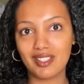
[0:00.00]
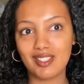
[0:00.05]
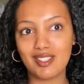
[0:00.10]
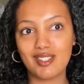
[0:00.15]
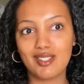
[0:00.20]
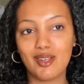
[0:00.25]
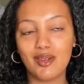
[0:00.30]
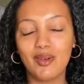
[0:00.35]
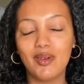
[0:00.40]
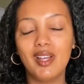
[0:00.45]

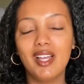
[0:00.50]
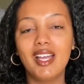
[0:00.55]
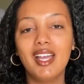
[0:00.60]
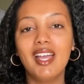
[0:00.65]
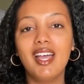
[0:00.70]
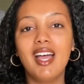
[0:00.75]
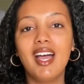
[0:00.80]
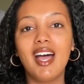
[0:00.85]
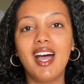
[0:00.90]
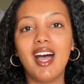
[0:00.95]
So
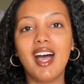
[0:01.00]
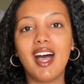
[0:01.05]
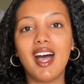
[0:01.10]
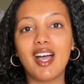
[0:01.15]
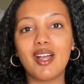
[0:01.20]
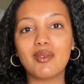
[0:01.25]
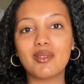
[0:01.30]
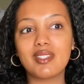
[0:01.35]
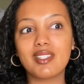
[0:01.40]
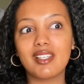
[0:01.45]
I
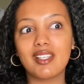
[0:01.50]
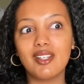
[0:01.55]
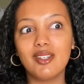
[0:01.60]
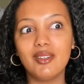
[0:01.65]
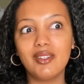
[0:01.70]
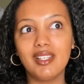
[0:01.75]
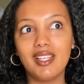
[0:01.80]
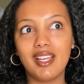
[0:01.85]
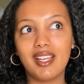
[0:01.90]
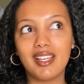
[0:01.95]
was like, oh
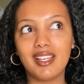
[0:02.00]
yeah,